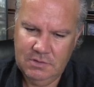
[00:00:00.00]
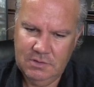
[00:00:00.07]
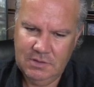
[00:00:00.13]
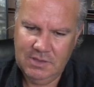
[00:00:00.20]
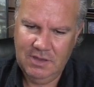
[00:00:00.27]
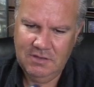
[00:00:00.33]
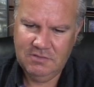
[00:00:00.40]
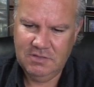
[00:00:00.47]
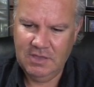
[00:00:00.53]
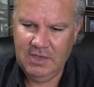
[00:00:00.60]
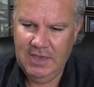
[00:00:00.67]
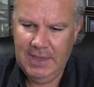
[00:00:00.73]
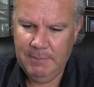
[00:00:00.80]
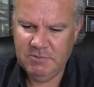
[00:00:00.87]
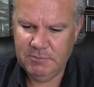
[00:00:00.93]
I guess the
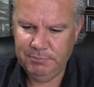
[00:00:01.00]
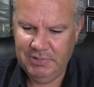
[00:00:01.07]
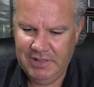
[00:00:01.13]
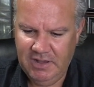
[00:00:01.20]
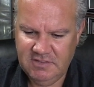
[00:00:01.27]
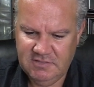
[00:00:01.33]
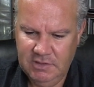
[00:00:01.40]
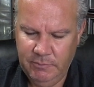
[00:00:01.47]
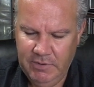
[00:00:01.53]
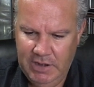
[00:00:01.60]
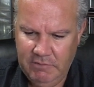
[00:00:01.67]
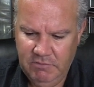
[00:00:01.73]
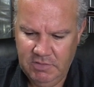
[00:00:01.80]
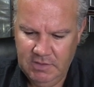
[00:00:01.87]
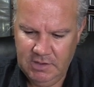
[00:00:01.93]
cape's plastic, but
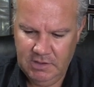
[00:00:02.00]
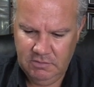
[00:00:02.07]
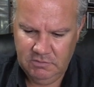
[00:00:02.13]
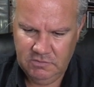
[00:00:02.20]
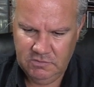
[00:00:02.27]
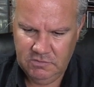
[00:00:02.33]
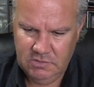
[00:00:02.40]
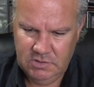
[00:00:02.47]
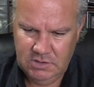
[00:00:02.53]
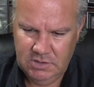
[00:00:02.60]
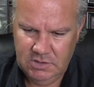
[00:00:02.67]
everything else,